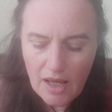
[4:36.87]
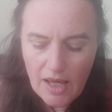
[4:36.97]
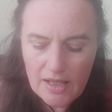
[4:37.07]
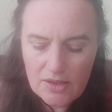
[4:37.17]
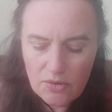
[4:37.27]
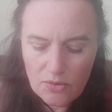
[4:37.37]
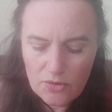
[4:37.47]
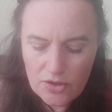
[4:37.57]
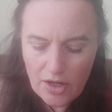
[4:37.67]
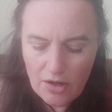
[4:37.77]
It's
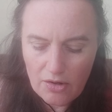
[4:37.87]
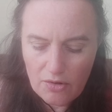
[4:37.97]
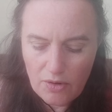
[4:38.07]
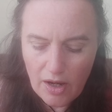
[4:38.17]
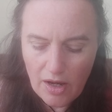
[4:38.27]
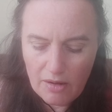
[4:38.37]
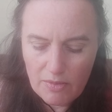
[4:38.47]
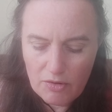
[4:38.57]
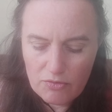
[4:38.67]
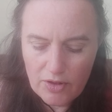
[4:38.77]
also
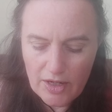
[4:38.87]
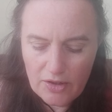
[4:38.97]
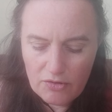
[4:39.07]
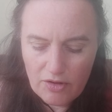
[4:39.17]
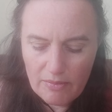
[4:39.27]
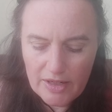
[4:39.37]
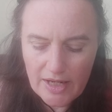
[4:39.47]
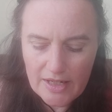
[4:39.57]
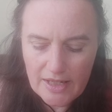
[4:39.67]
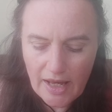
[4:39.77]
a really good
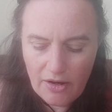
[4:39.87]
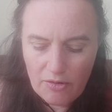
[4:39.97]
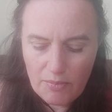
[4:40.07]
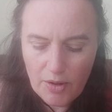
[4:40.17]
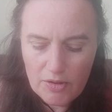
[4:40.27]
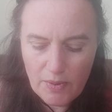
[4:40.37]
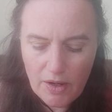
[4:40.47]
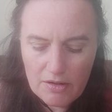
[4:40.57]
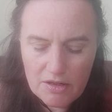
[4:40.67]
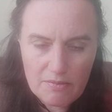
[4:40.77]
remedy to help
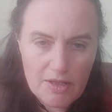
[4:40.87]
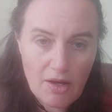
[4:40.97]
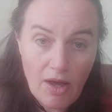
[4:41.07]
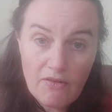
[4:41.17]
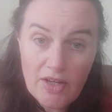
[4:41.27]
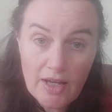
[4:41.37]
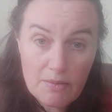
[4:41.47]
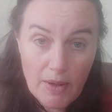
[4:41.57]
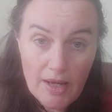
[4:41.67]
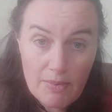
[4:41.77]
postpartum. So having had a
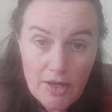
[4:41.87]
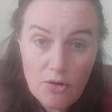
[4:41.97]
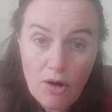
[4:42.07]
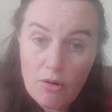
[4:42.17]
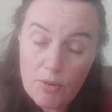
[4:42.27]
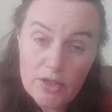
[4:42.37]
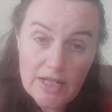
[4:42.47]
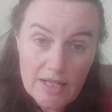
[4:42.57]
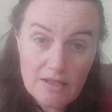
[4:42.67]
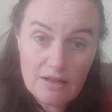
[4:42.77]
baby, your whole body
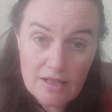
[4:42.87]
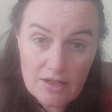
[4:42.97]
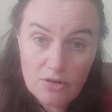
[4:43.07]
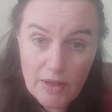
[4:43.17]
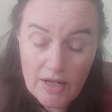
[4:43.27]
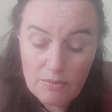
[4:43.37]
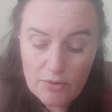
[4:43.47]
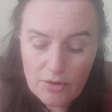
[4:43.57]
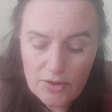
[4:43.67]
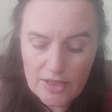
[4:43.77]
is going to still be in a
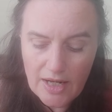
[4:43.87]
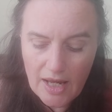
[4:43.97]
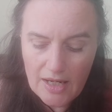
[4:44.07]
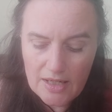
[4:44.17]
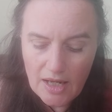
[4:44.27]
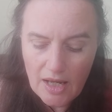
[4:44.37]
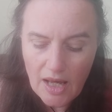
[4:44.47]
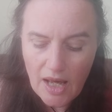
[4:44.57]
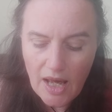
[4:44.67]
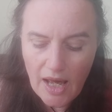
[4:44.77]
bruised state,
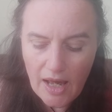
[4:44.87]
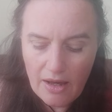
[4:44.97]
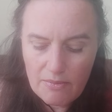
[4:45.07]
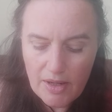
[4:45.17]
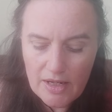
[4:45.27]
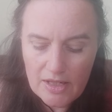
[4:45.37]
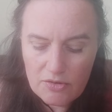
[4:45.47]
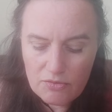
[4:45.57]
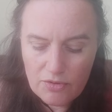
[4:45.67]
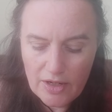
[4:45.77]
and
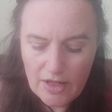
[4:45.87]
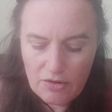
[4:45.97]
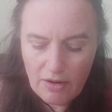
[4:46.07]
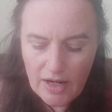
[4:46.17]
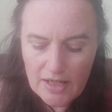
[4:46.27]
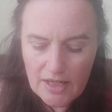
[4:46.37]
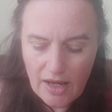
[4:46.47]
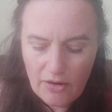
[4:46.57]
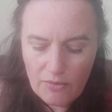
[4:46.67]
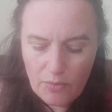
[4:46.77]
it's really great to
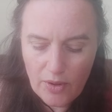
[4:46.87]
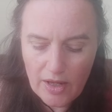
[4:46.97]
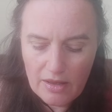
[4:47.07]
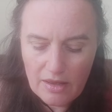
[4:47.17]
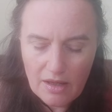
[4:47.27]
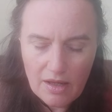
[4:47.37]
help with